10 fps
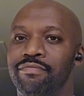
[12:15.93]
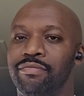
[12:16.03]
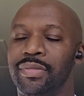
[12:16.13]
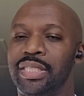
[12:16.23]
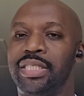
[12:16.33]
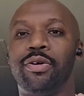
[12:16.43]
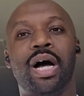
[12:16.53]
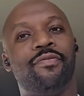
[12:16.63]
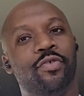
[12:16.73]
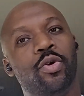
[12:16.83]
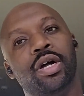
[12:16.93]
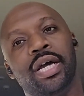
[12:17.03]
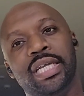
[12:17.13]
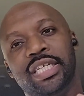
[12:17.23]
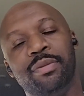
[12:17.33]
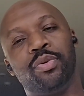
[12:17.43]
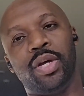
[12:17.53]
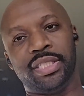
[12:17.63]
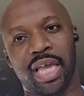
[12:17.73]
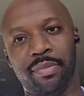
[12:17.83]
it's still up for a deeper
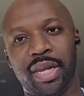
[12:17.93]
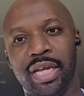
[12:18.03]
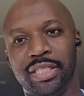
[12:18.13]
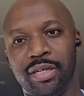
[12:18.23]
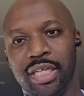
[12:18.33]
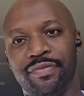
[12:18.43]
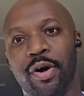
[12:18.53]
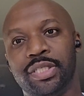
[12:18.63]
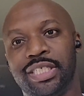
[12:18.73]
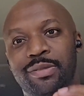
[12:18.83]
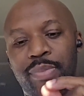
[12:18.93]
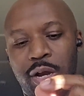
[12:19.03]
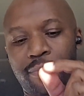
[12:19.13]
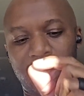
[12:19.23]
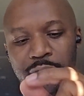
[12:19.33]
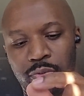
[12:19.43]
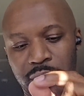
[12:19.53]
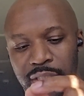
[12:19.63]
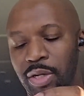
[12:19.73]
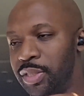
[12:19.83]
examination as far as experimental
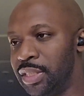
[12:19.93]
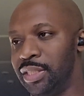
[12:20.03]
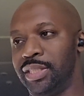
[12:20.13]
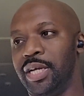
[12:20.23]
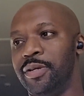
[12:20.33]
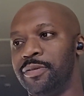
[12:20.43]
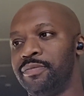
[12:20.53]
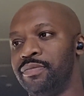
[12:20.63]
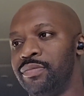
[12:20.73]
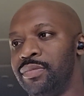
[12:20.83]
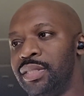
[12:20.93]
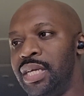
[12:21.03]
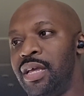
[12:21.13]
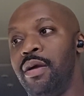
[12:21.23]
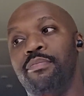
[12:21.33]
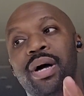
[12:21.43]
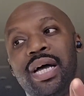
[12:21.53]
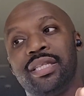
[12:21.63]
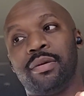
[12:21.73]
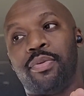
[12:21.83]
research is concerned.
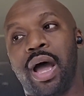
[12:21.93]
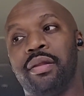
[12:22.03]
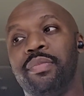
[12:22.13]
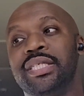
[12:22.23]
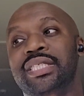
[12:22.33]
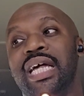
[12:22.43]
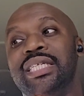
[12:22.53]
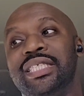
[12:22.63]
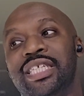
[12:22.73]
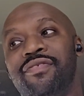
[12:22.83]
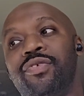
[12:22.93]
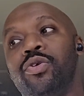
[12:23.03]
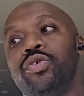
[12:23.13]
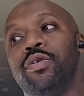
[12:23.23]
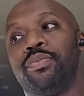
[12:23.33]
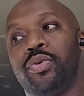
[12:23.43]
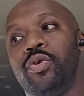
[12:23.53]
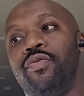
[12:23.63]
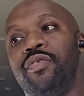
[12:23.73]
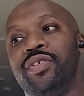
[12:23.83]
But the problem is that it's difficult to
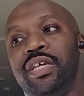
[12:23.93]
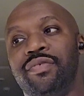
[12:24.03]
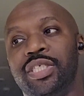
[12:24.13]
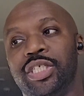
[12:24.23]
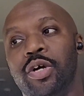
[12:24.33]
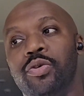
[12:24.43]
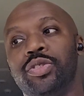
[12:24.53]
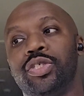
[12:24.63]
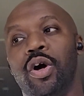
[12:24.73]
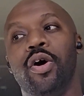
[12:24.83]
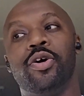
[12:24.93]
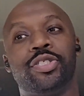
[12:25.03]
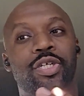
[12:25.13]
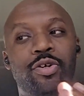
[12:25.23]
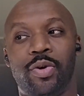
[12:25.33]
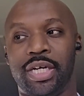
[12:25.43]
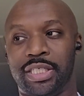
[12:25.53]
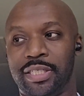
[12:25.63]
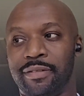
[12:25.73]
prove if TV shows cause aggression.